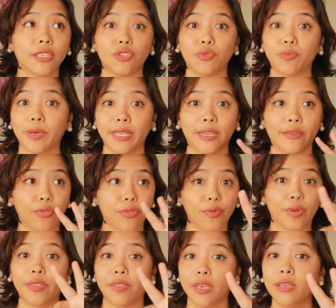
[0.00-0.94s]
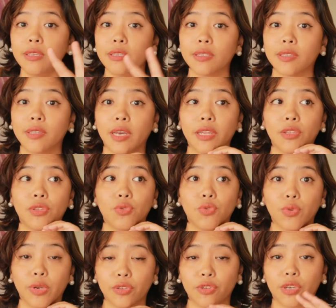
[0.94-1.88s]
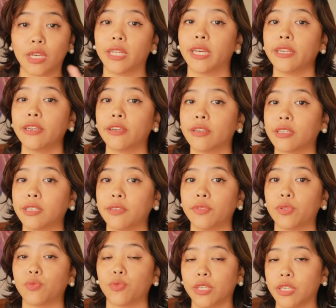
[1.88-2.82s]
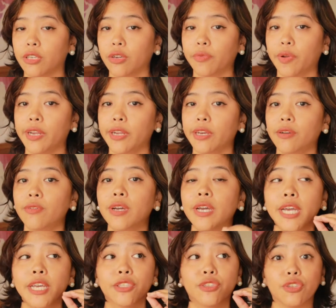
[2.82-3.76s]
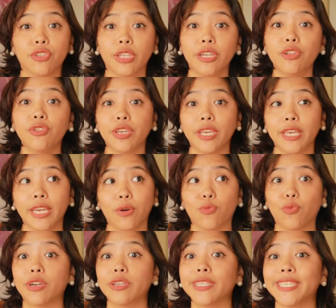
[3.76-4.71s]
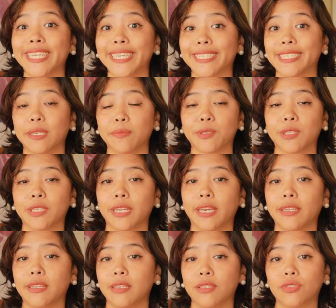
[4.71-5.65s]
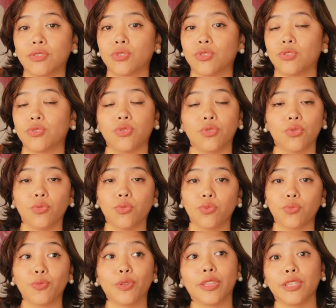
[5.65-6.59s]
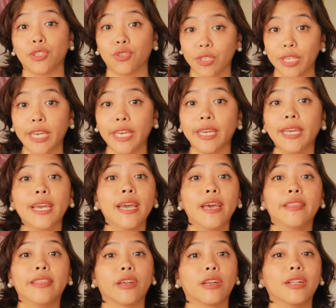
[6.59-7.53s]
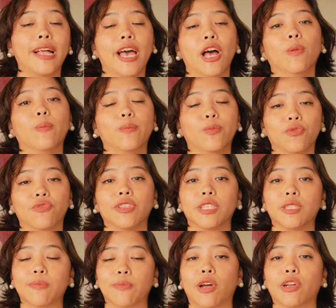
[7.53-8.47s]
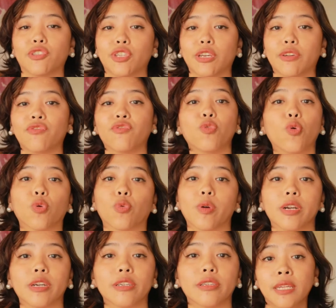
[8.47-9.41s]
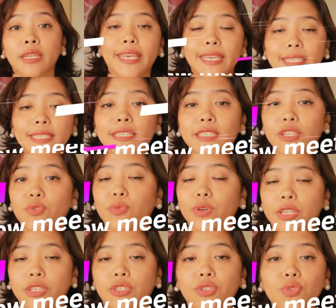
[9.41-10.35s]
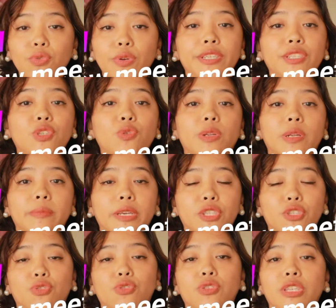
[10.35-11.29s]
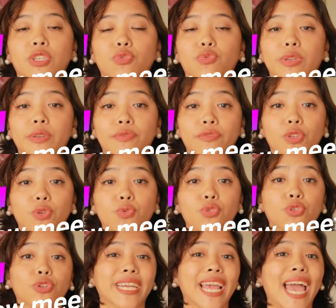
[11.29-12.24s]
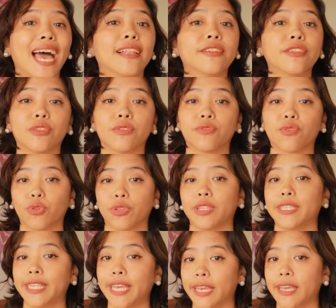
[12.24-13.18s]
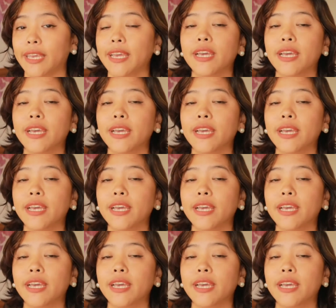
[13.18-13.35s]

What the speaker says: is you might have 3 things that you and your client are actively working on right now. So you're then looking at what are the next steps that I need to do within today that'll help move this project forward. Next thing that you want to do is you want to make sure that you review your calendar for the day.